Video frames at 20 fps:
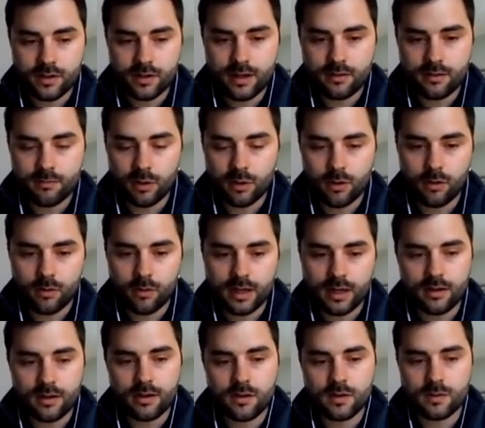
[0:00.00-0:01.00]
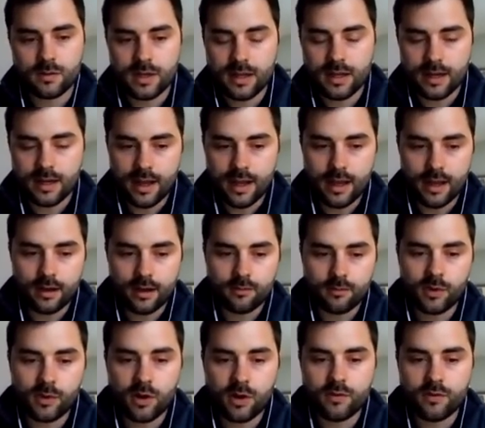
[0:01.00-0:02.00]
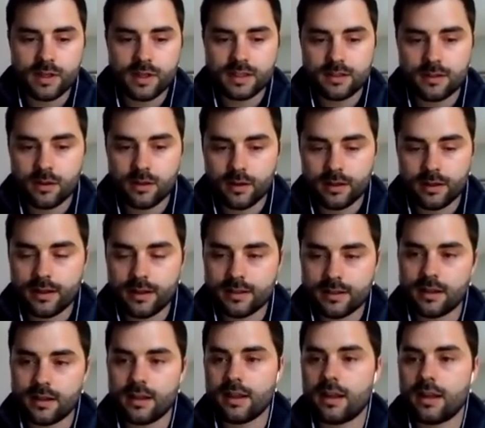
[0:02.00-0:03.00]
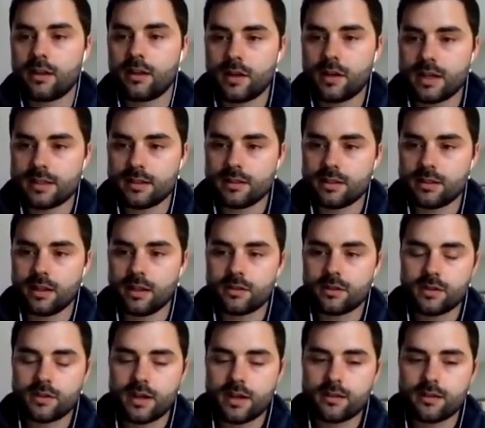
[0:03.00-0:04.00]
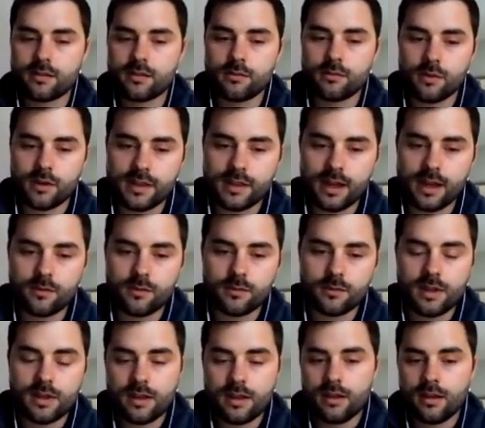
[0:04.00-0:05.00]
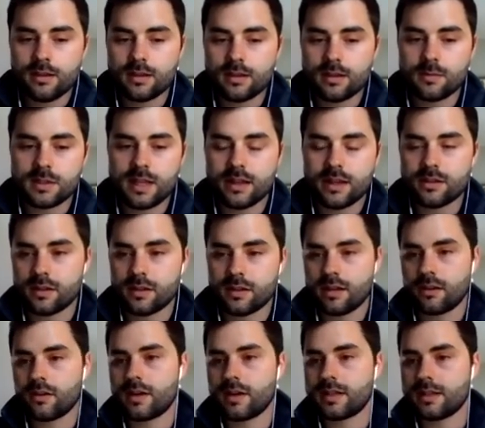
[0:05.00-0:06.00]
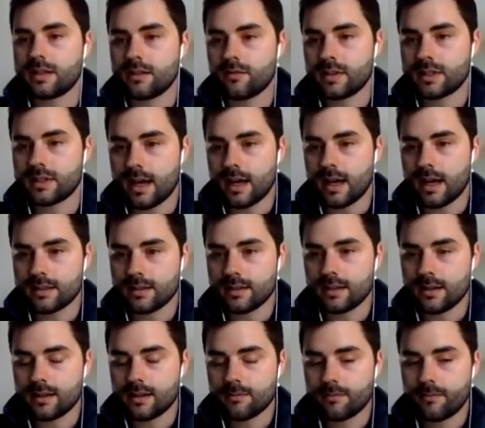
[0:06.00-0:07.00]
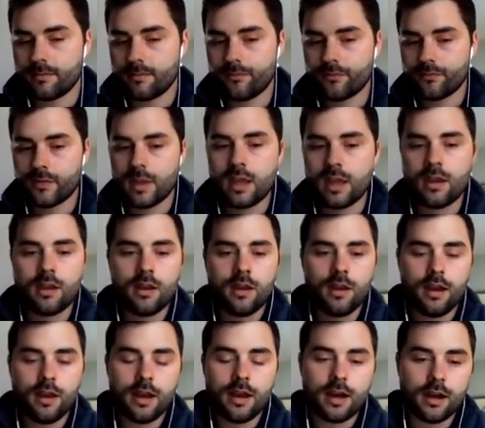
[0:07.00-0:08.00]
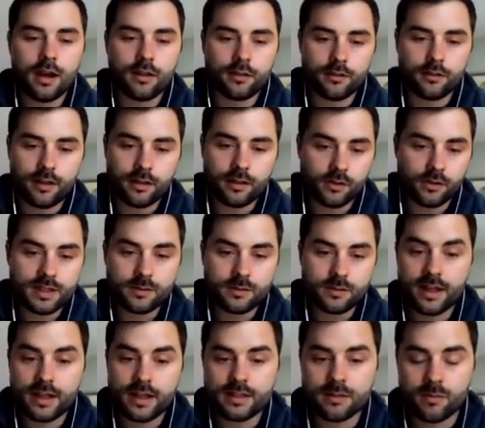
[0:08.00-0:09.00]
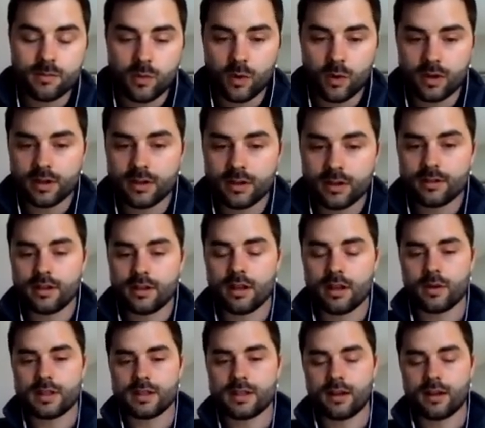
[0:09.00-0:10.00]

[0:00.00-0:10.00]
strength, but what we can do is we can add ProVis to it. It's going to increase the gel strength without substantially increasing the viscosity. And the reason why that's important, we